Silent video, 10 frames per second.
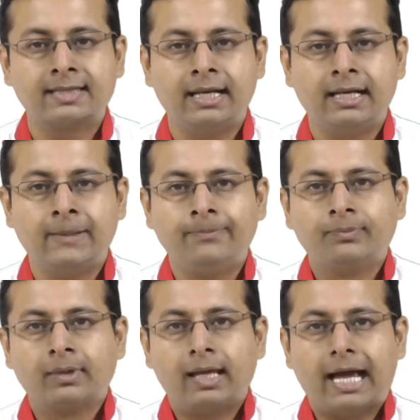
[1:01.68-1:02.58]
the cell.
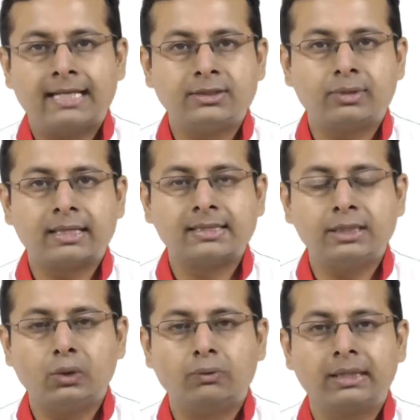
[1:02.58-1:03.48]
As you can
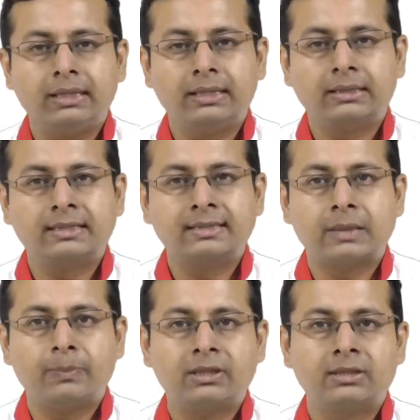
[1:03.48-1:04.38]
see over here, this
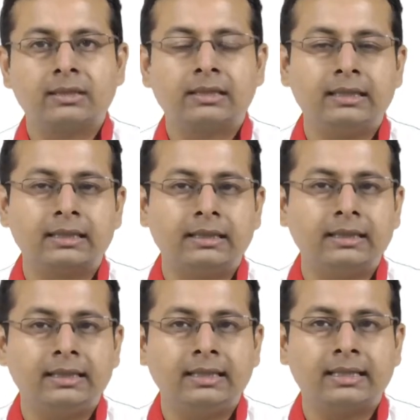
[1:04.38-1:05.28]
depiction
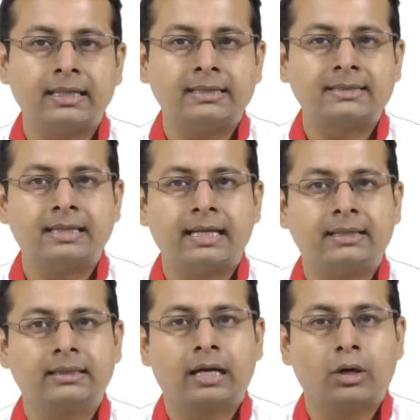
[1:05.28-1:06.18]
clearly indicates
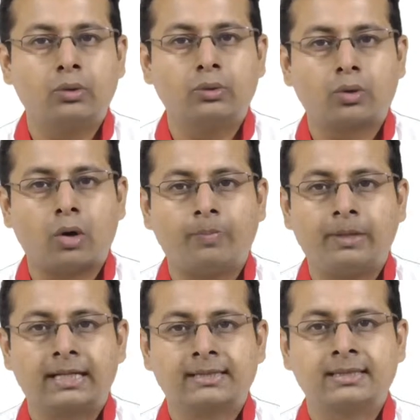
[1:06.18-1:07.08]
that how
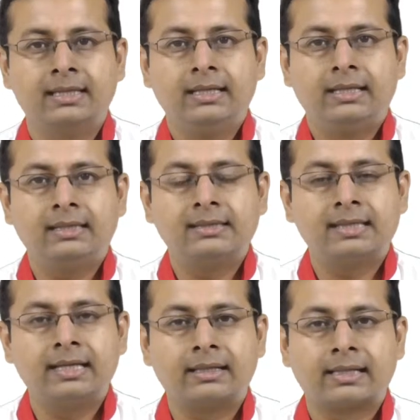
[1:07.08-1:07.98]
complex
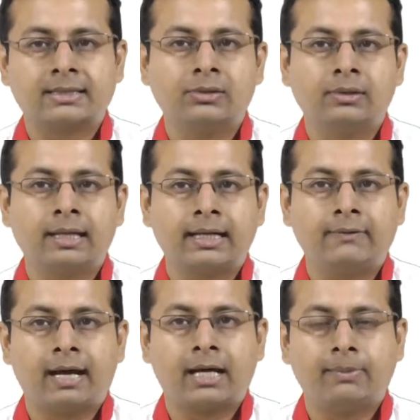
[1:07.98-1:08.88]
is the intracellular
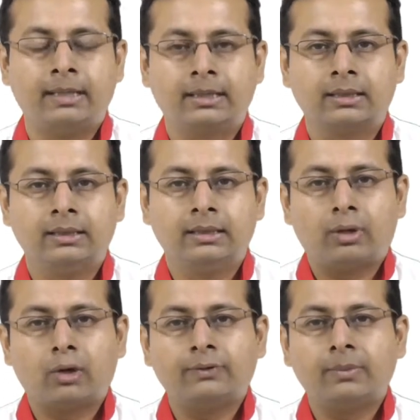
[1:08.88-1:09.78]
environment.
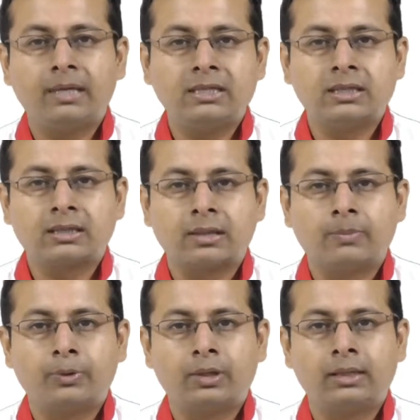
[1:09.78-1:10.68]
One of the major
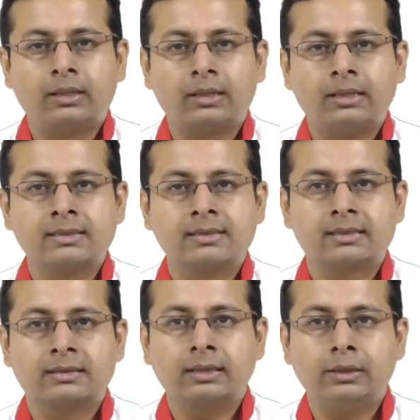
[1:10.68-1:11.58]
component
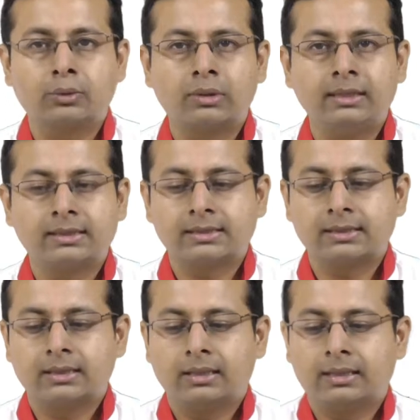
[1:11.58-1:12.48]
is the
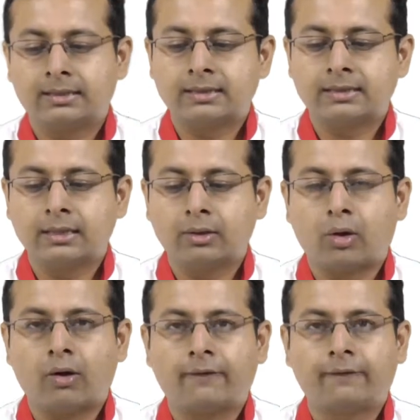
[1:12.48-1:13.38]
nucleus,
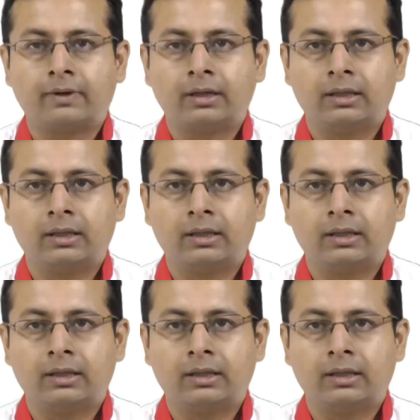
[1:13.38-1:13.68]
consisting of